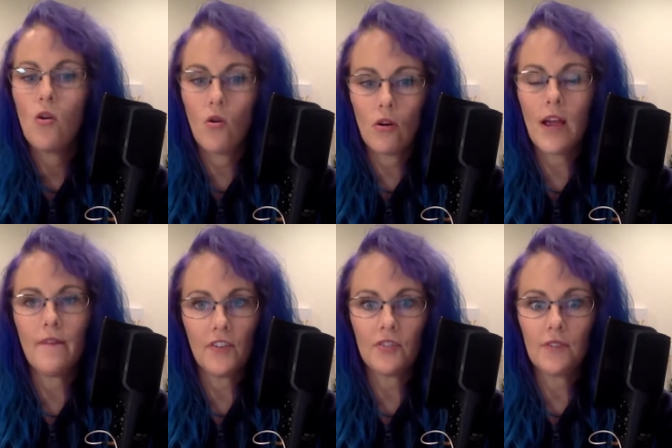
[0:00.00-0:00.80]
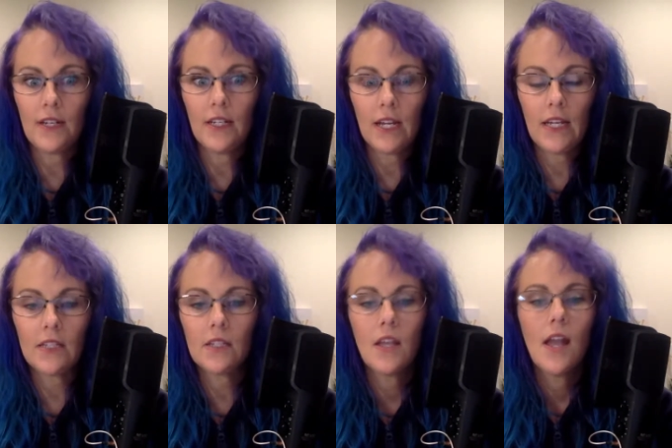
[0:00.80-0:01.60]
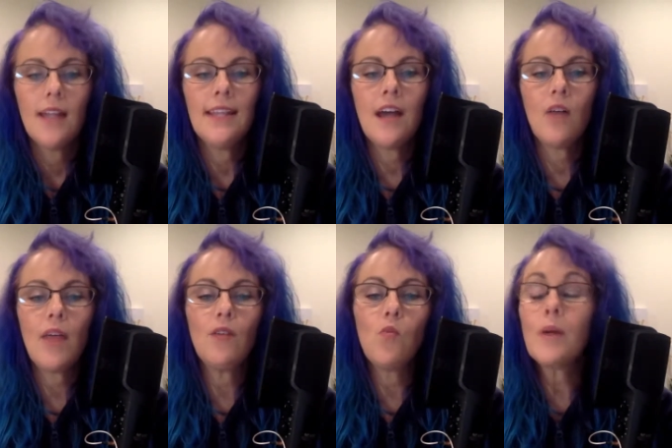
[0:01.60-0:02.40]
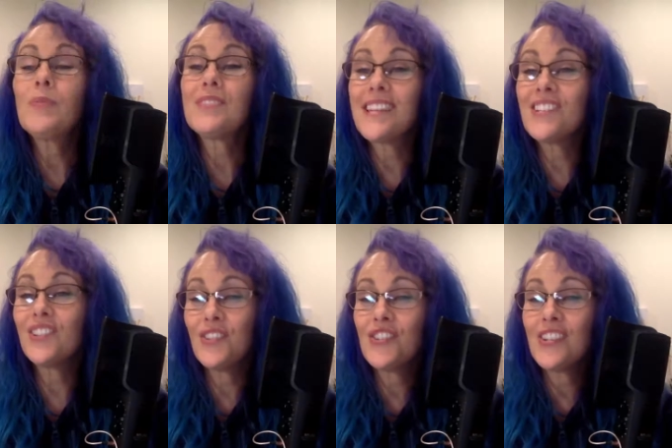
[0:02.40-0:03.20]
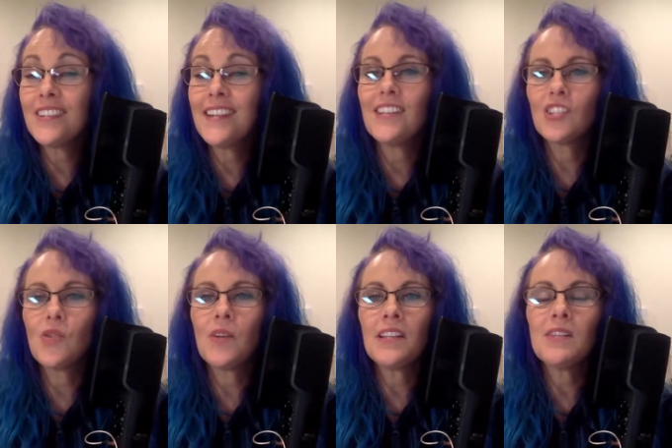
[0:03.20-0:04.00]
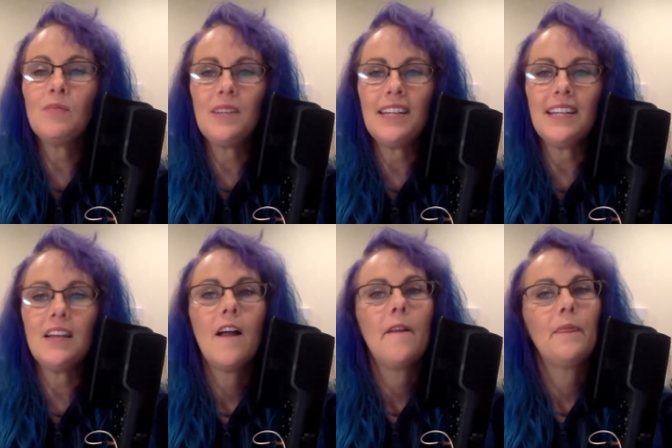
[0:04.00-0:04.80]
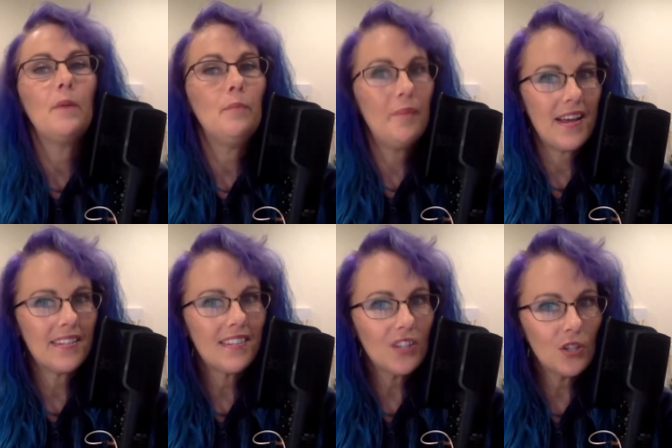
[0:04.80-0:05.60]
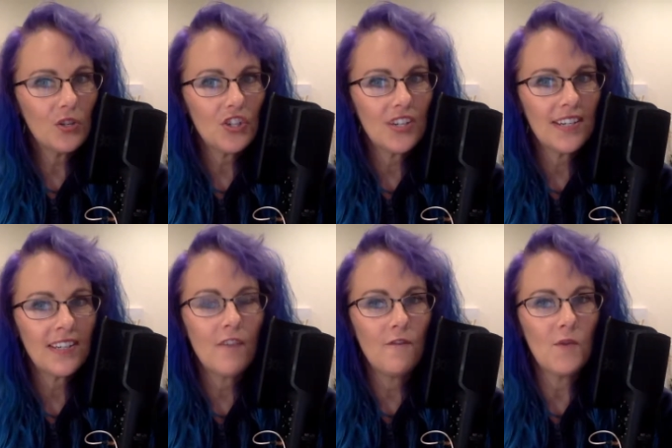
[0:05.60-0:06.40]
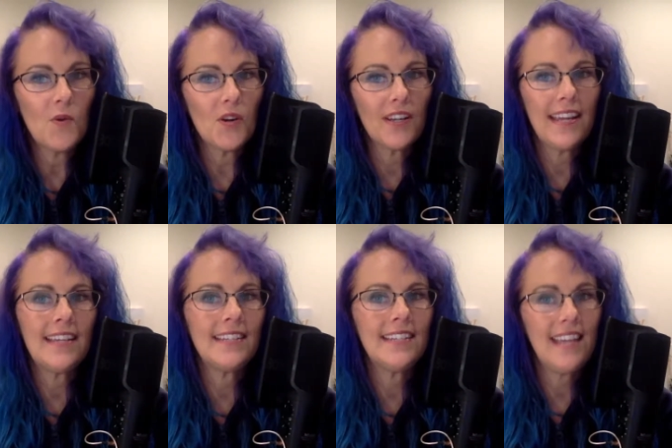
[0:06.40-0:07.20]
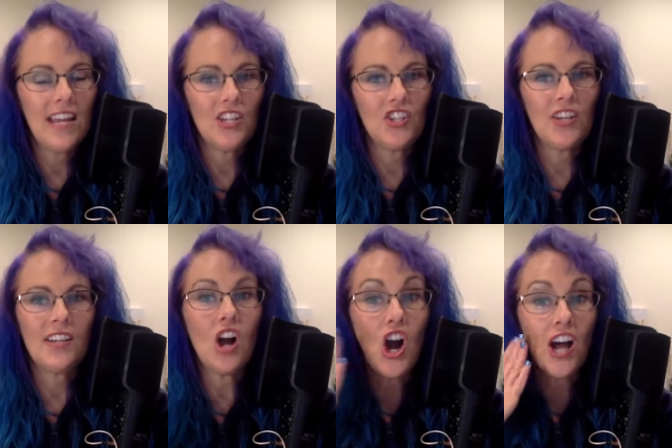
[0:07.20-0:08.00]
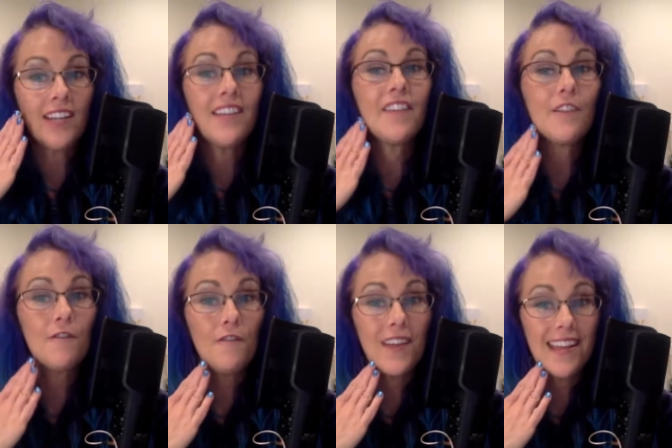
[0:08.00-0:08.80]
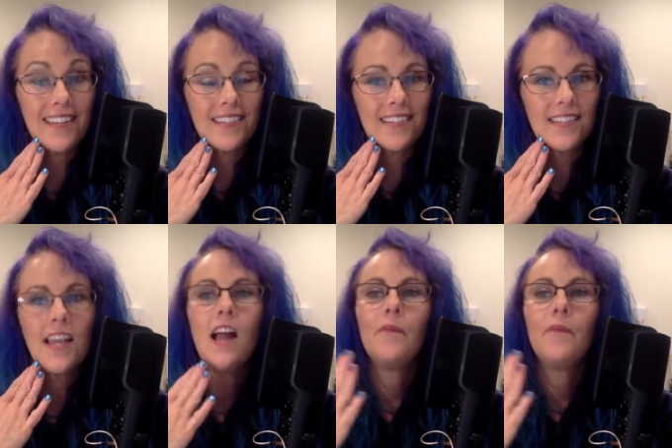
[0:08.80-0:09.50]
or I've also done at night. Now, a 1% dilution is going to be the best dilution for anti-aging on the face.